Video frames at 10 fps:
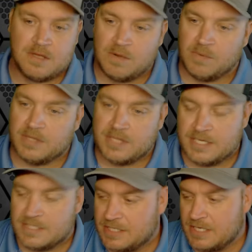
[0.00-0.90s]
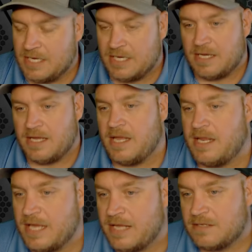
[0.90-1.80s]
what they see and
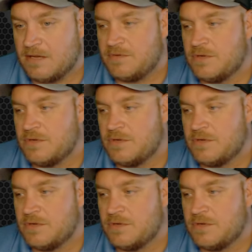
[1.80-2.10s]
that stuff too.